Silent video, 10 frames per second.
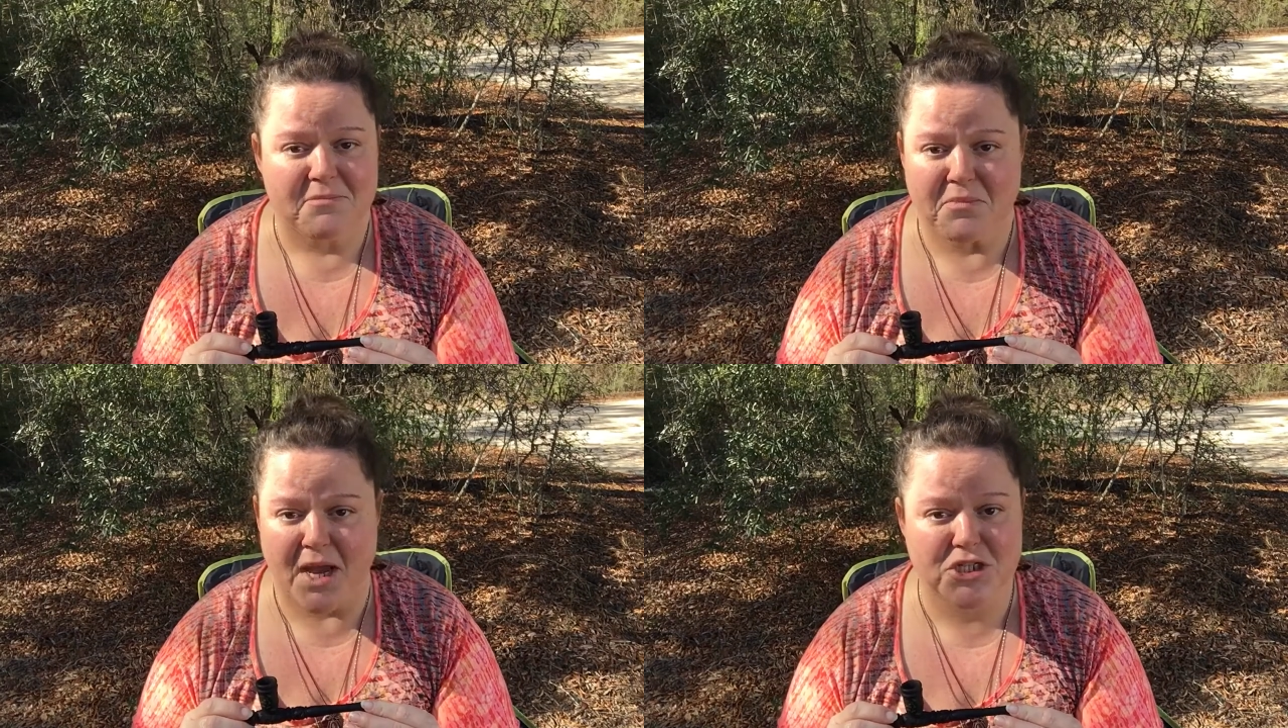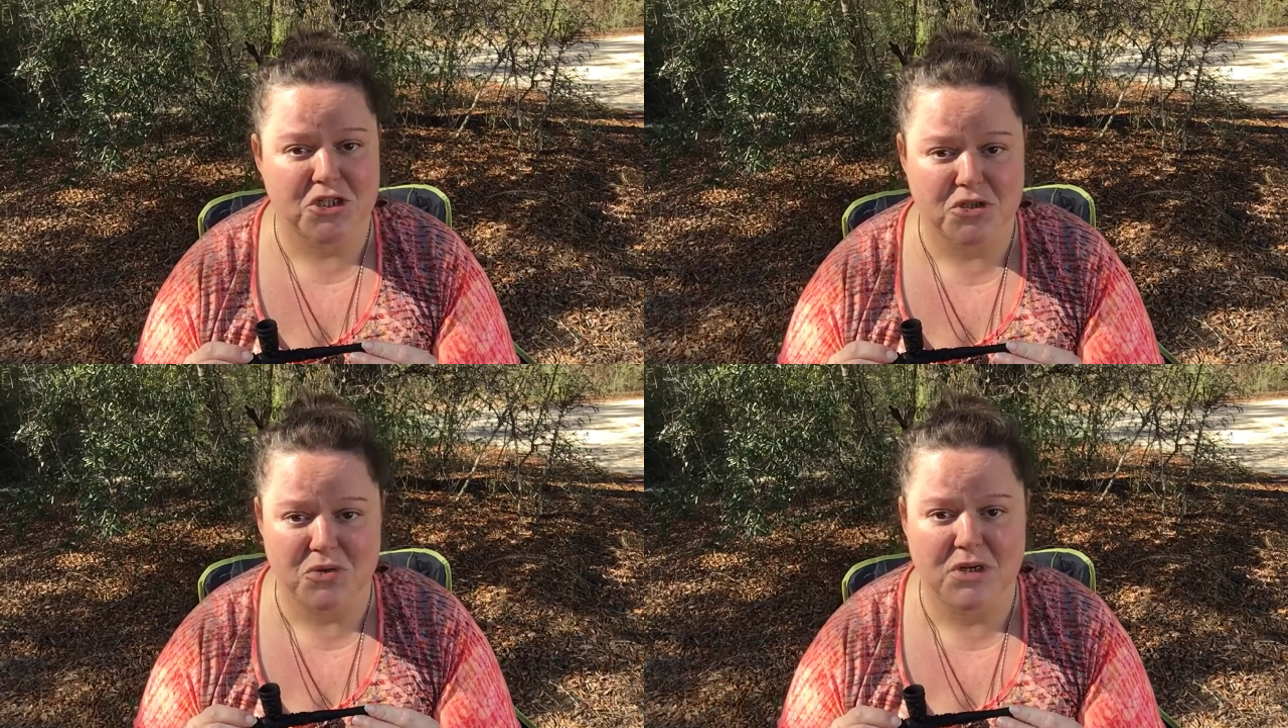Make sure
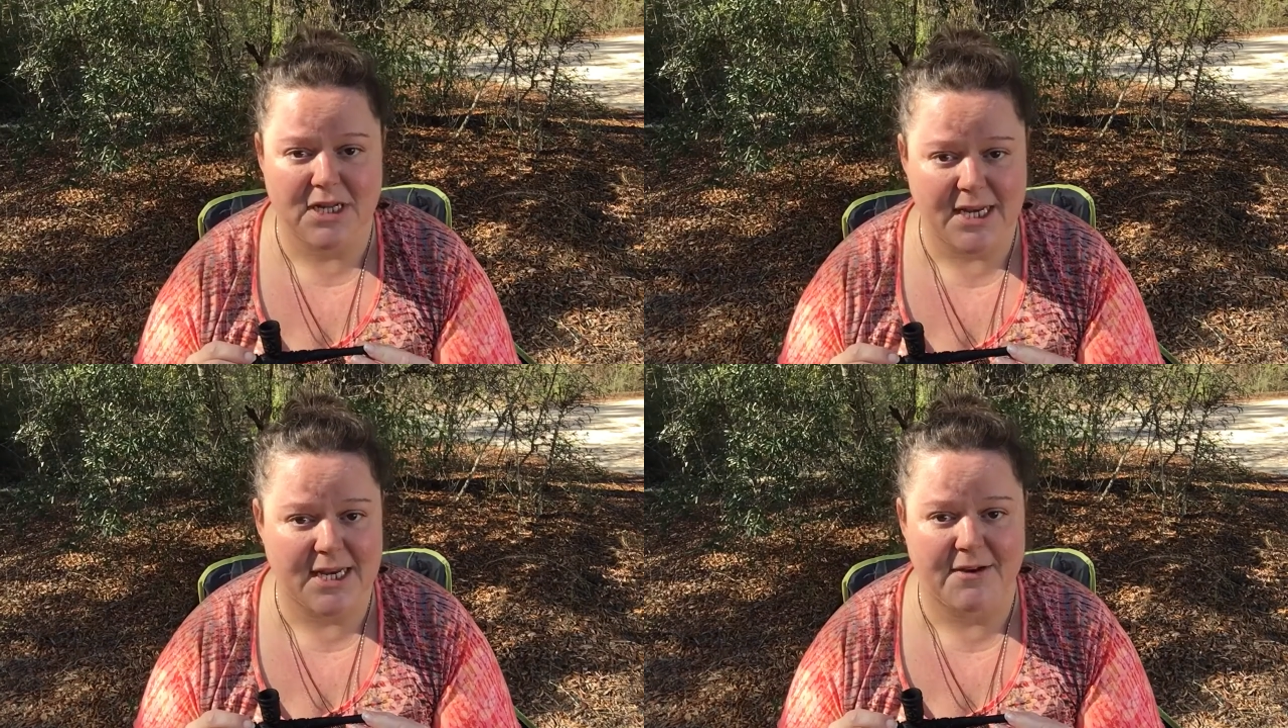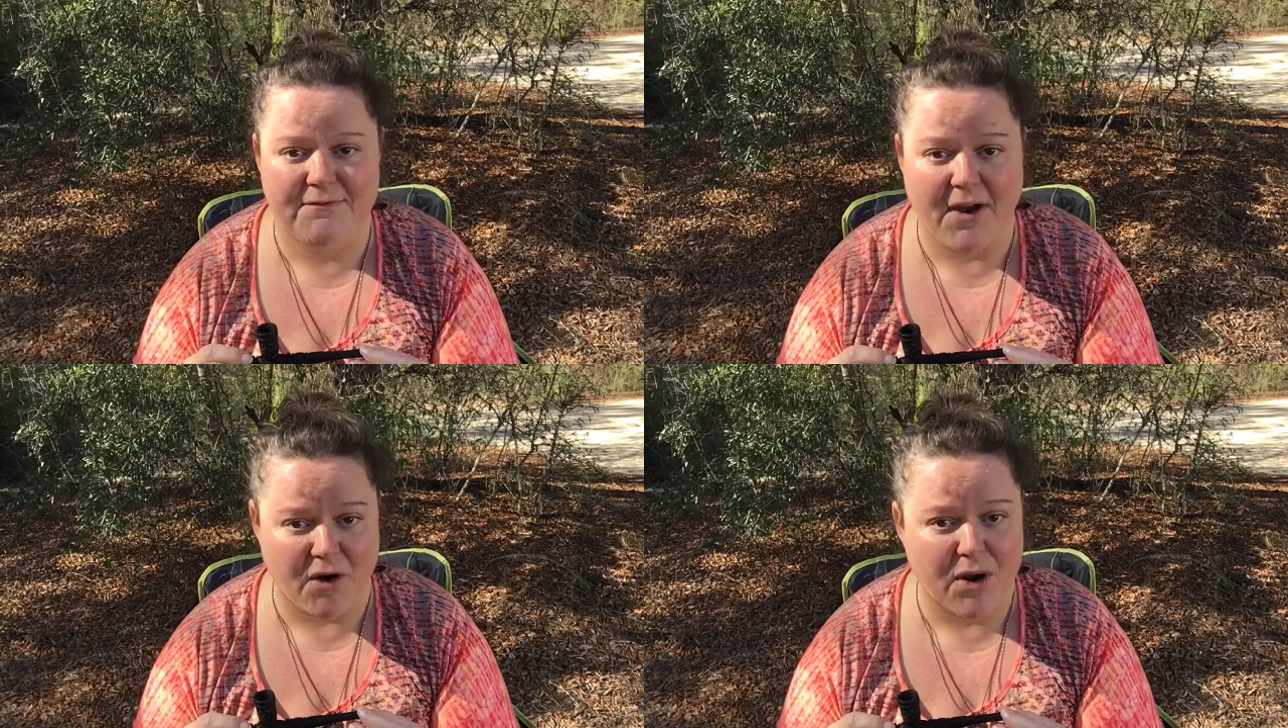you clean it
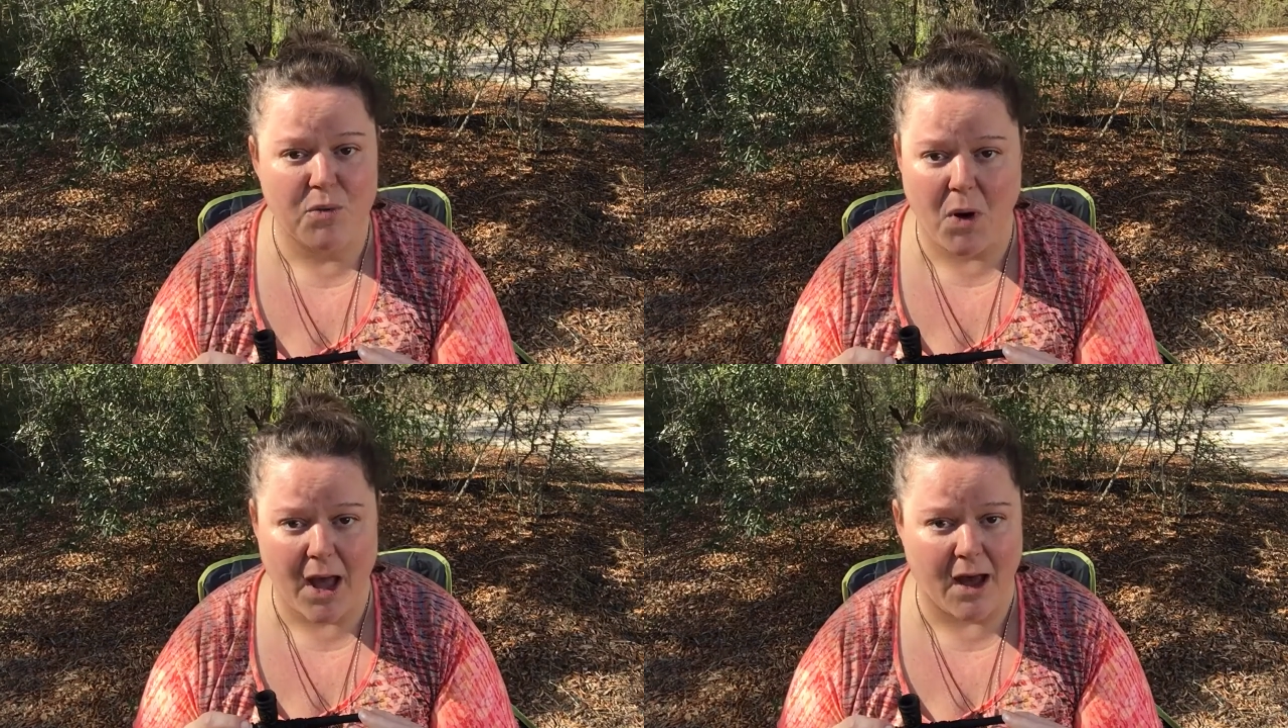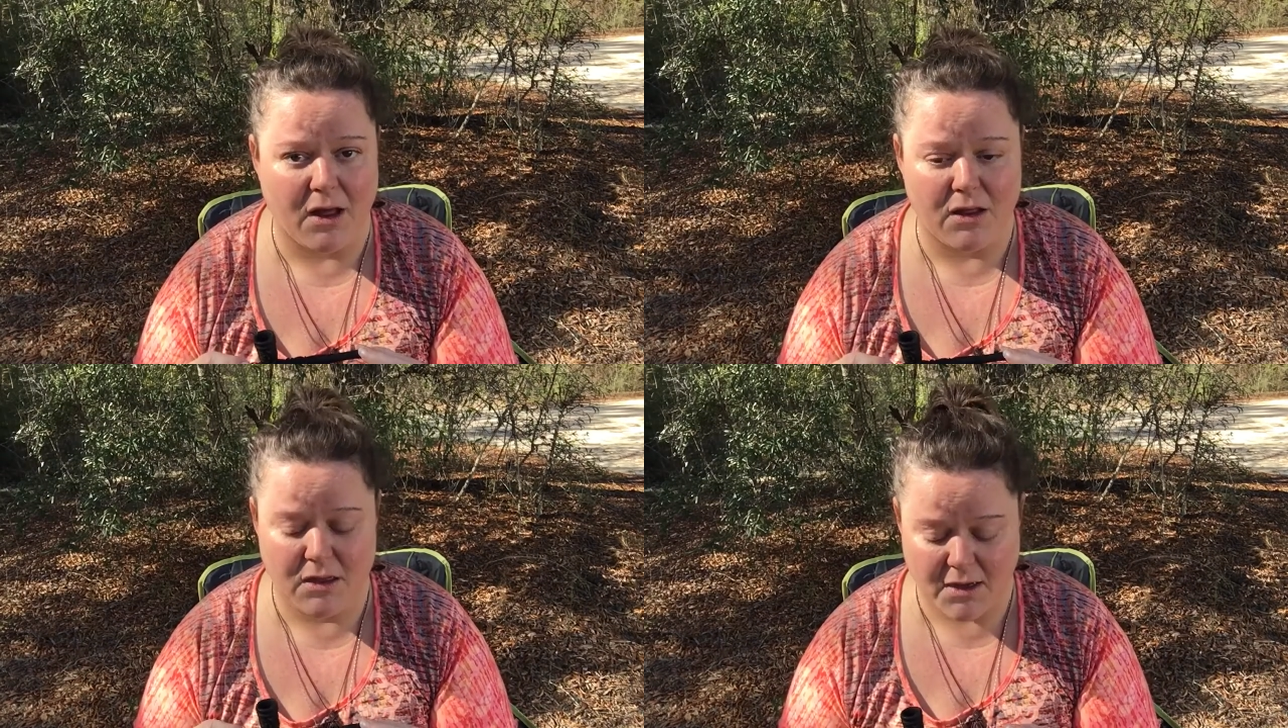very
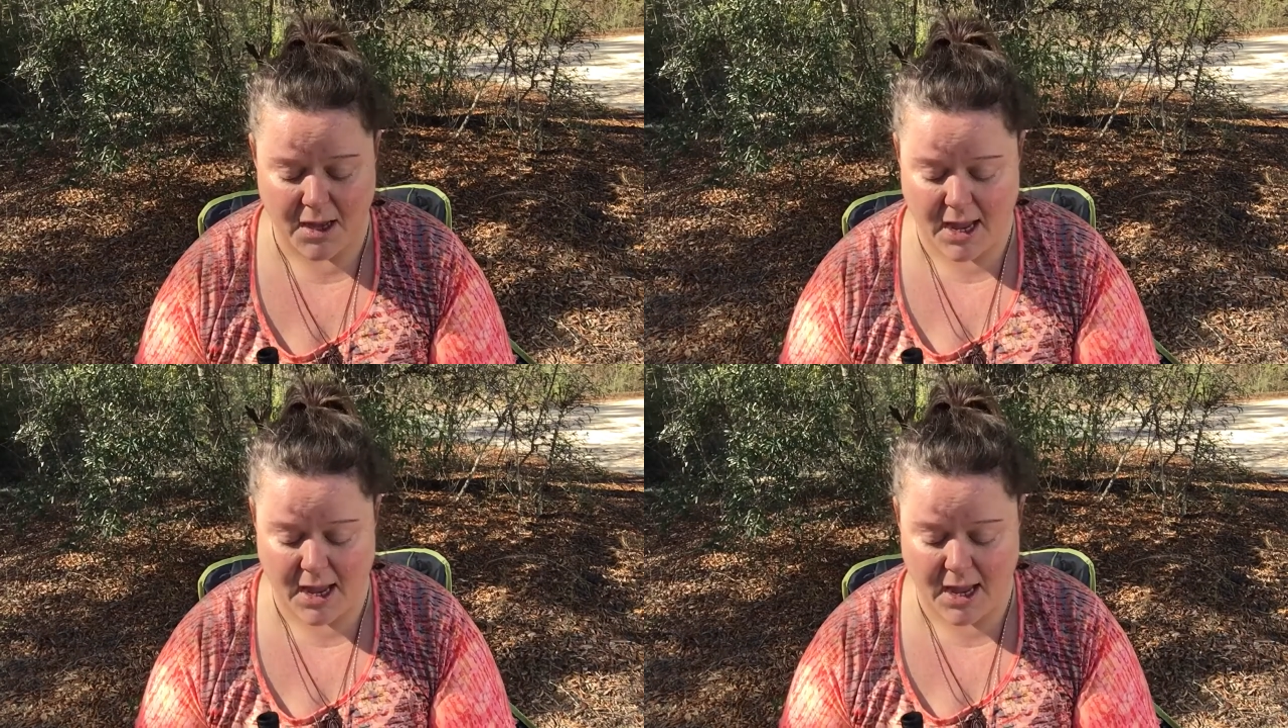well